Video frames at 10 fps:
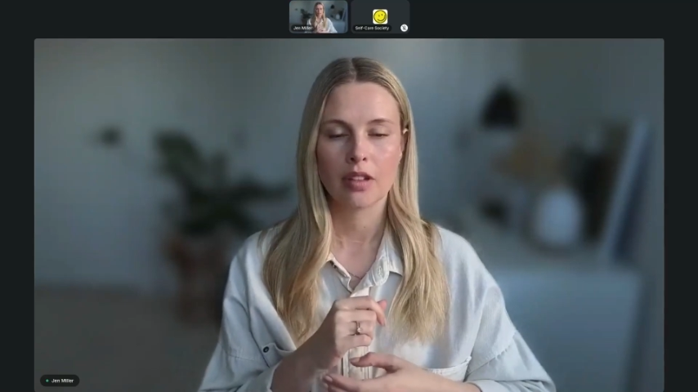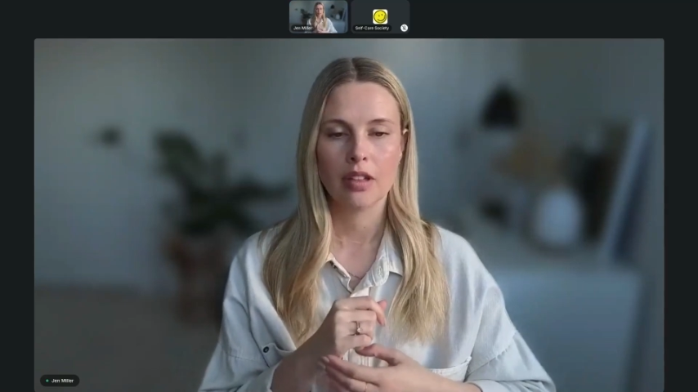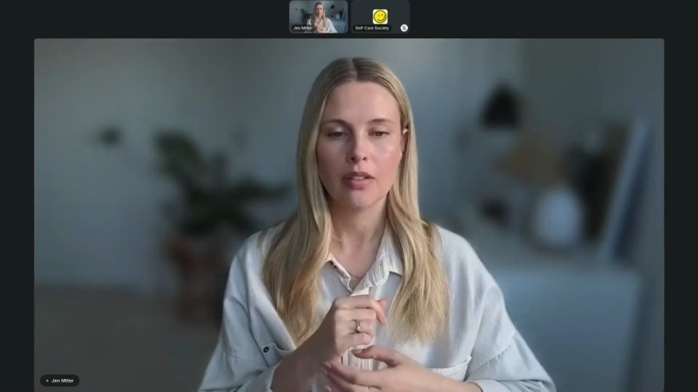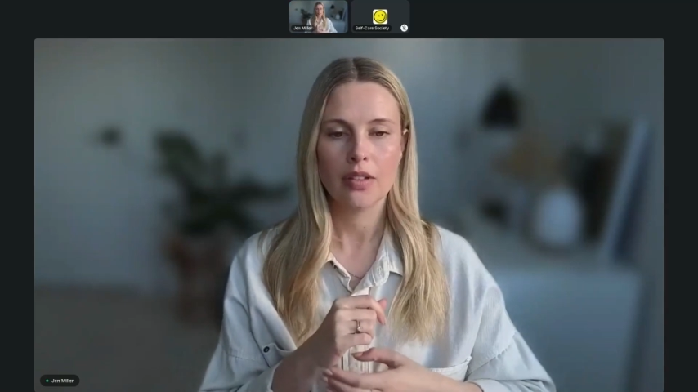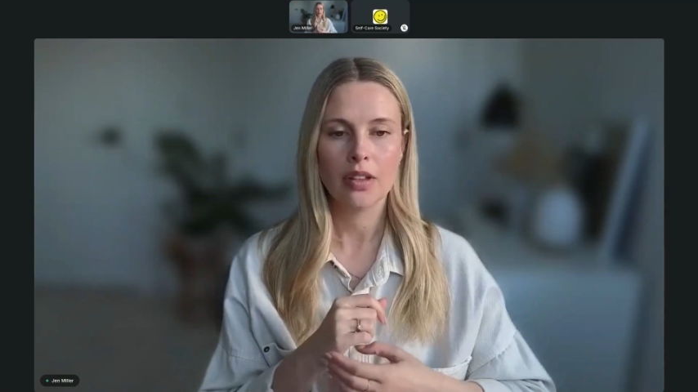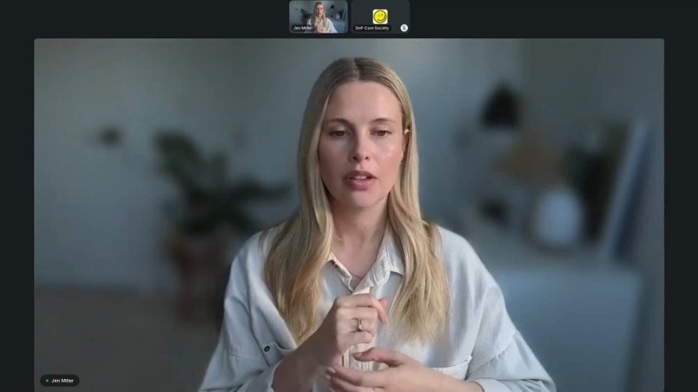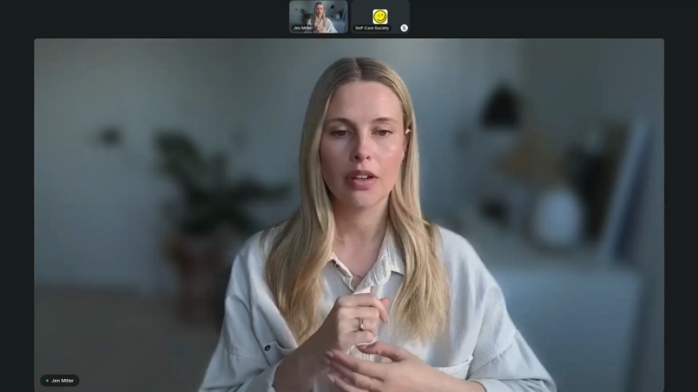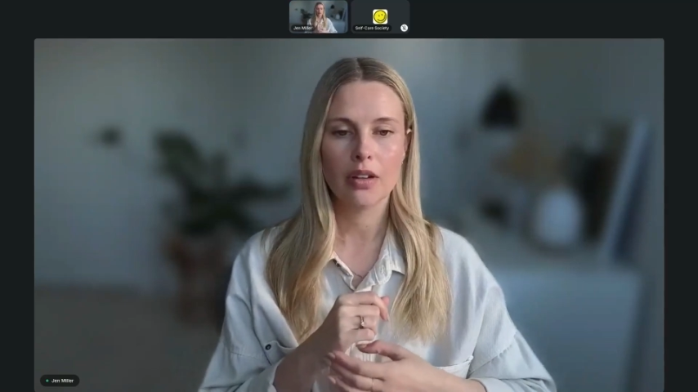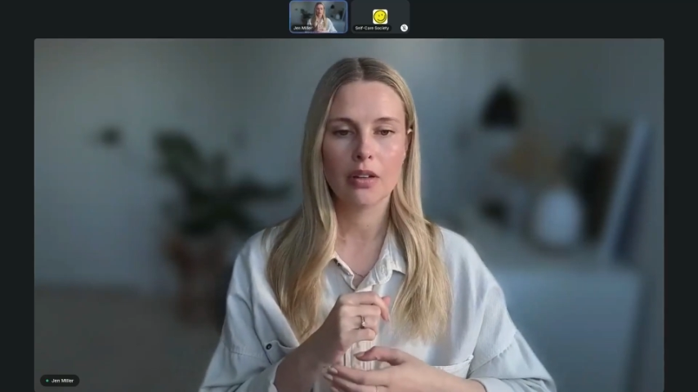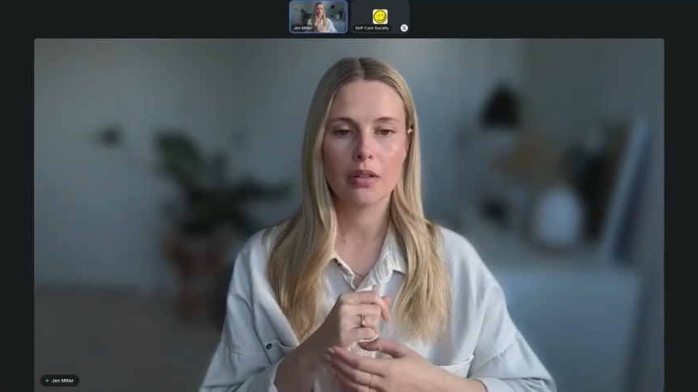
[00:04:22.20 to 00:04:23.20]
Even
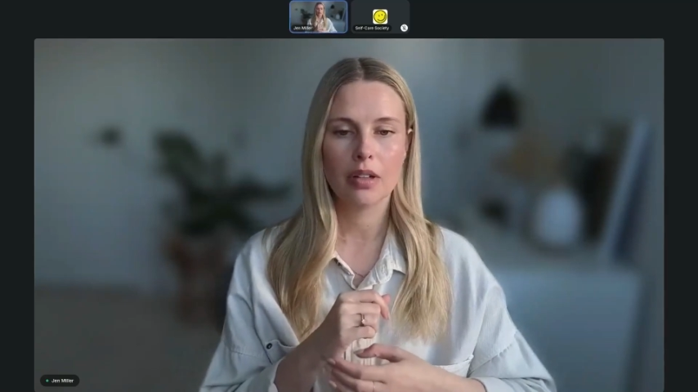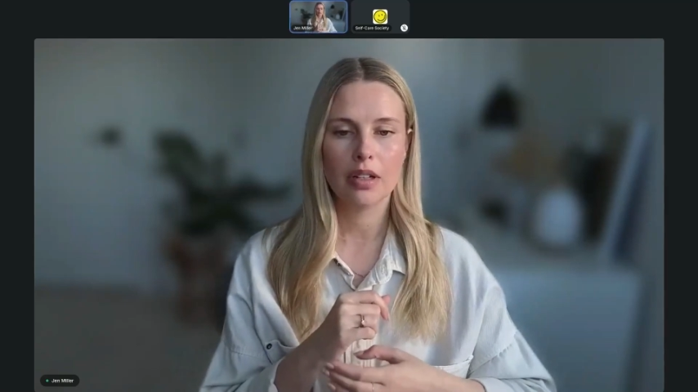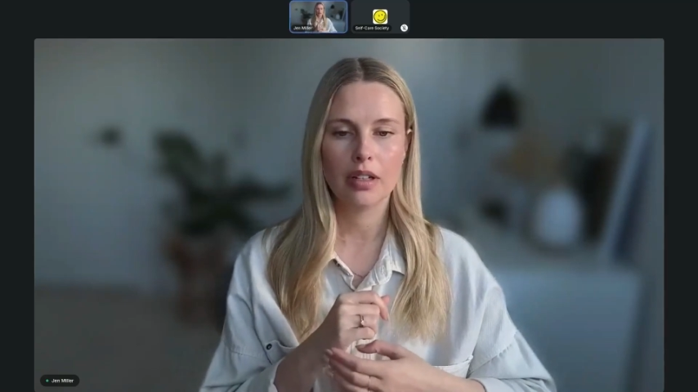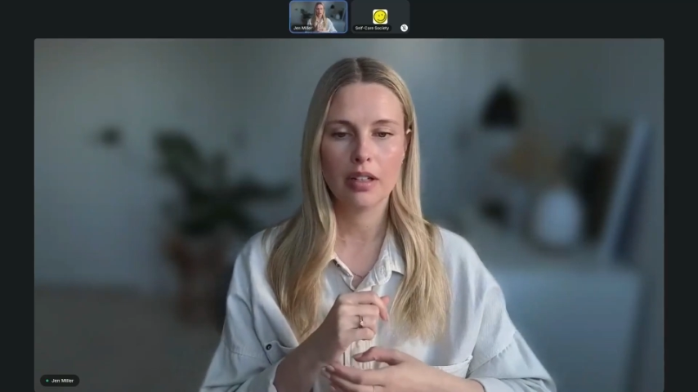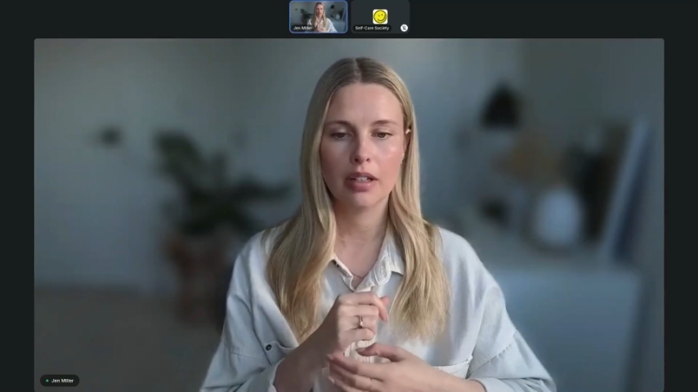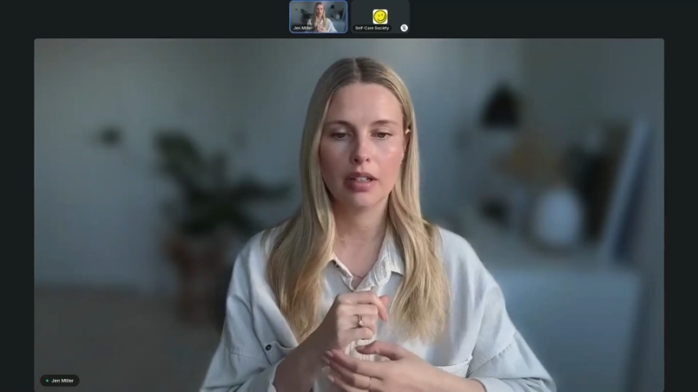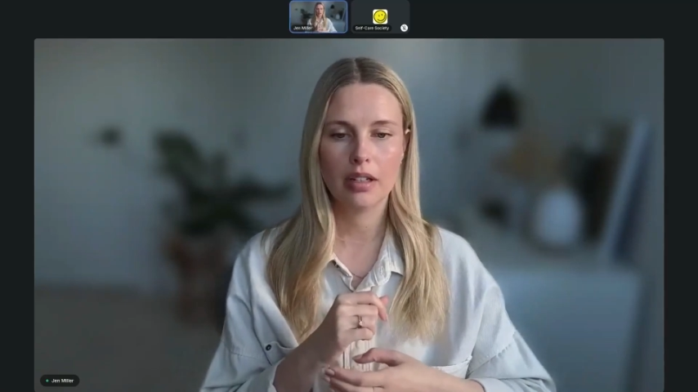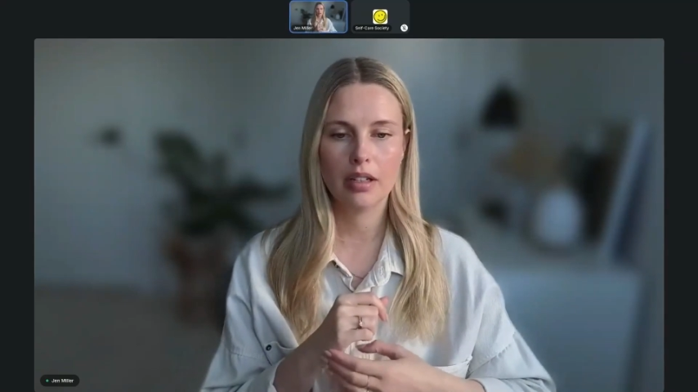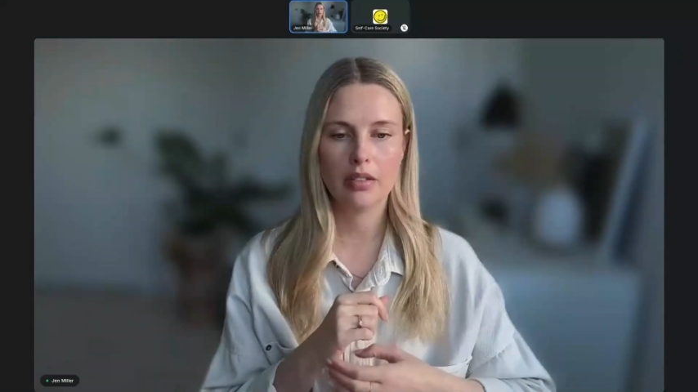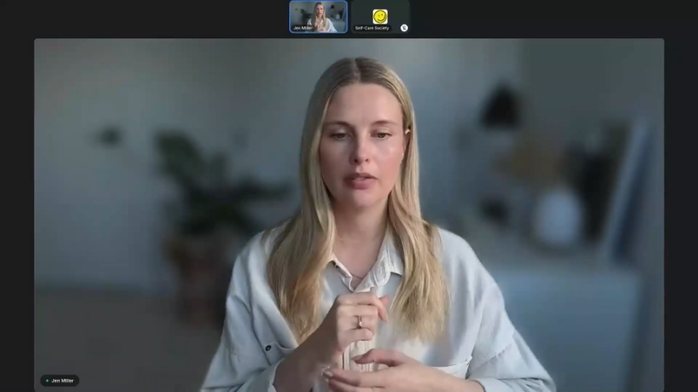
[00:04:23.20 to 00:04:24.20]
though
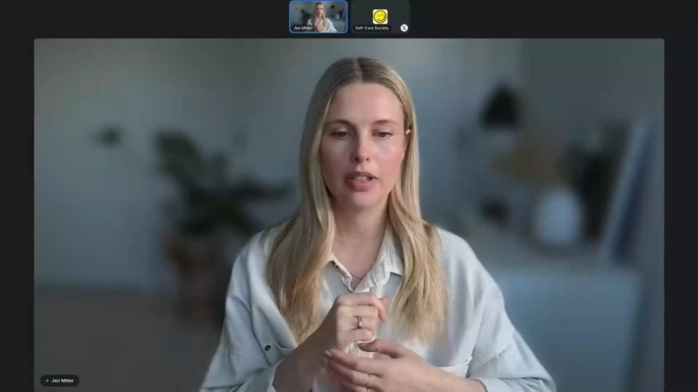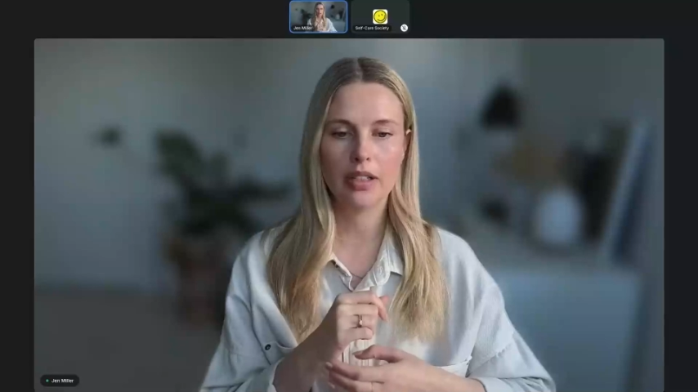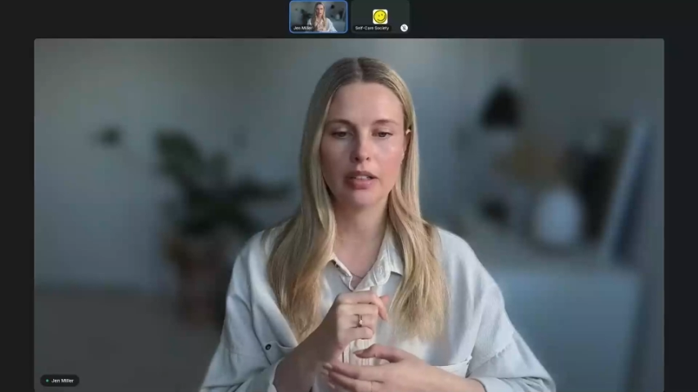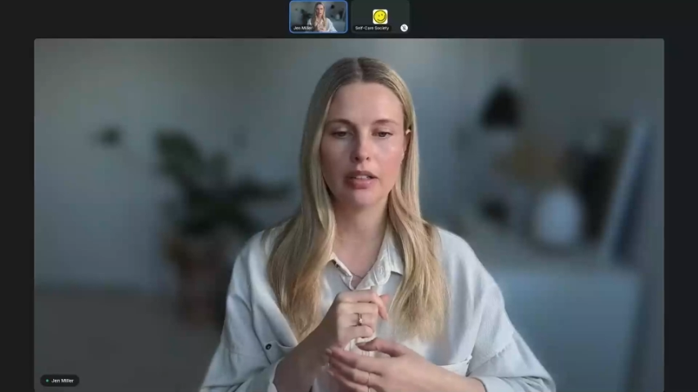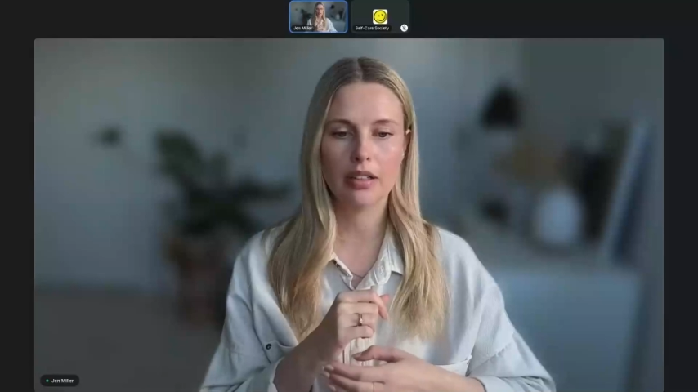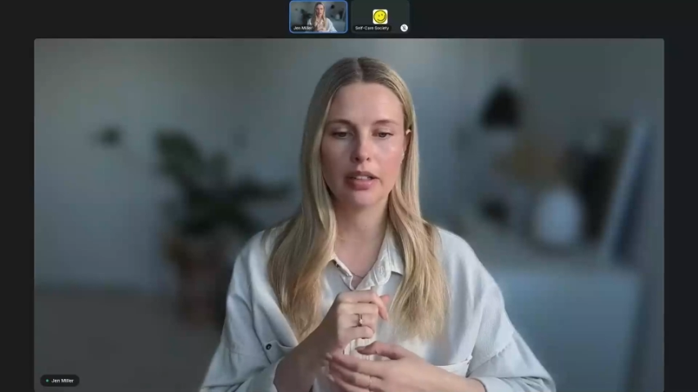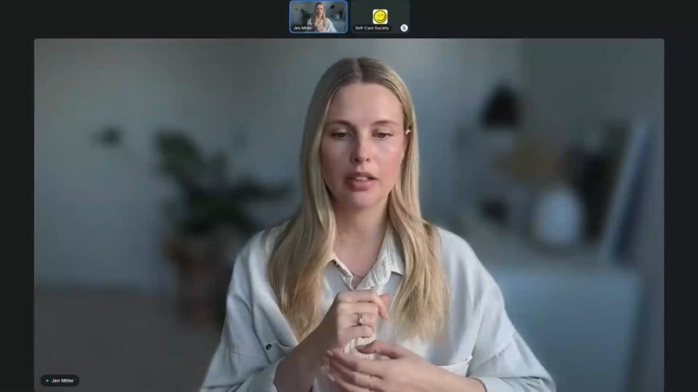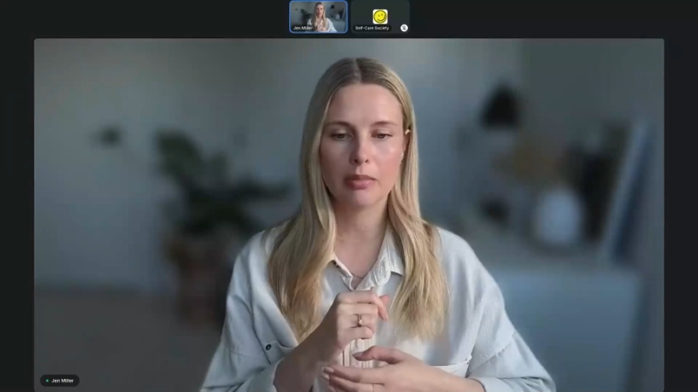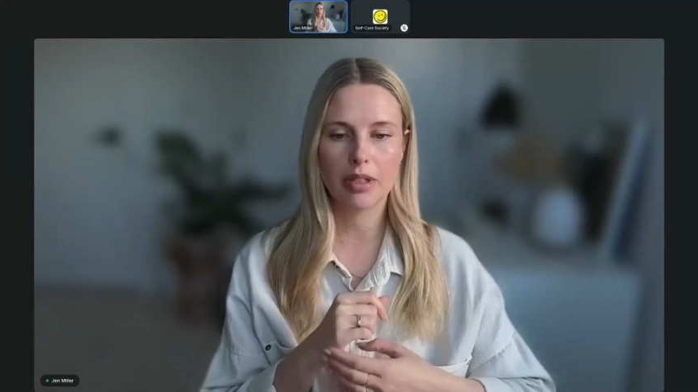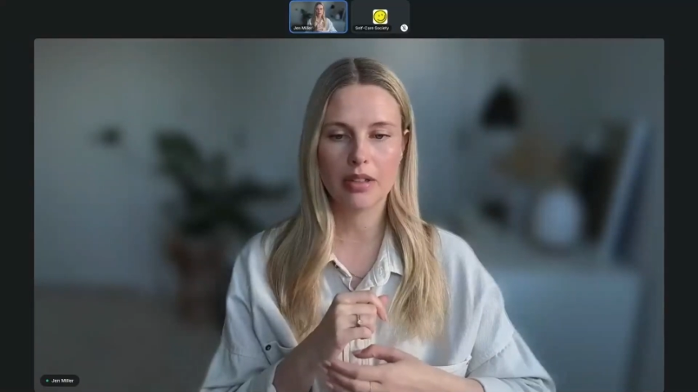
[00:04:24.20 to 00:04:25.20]
I feel a
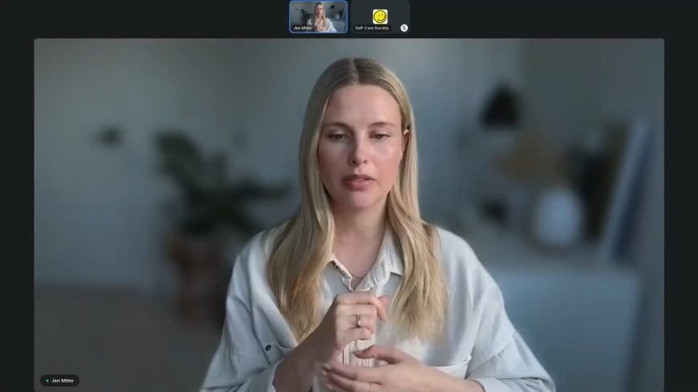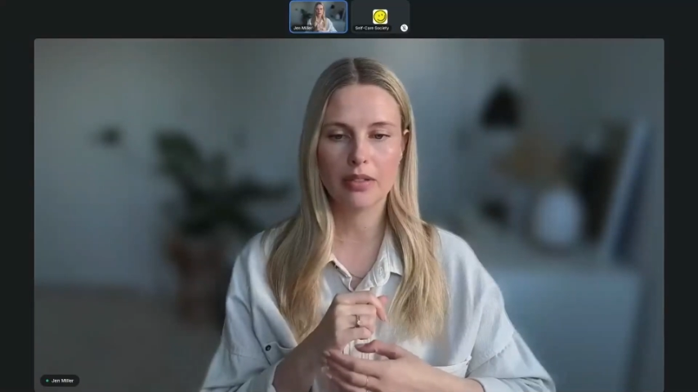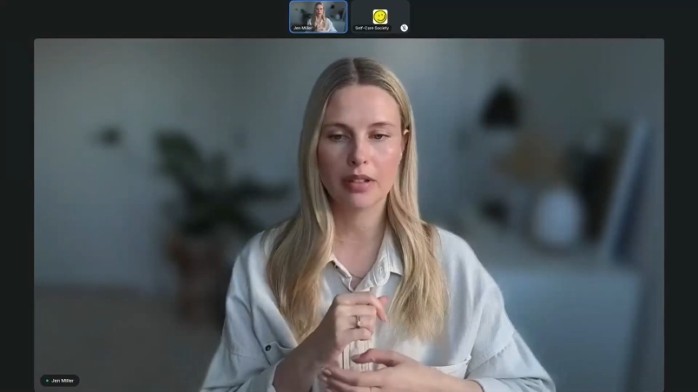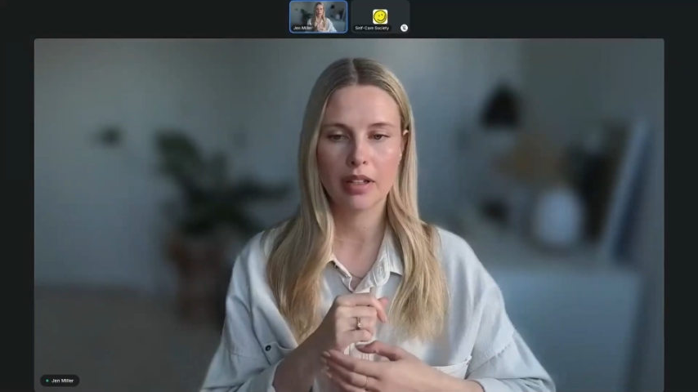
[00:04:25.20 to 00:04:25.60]
little bit of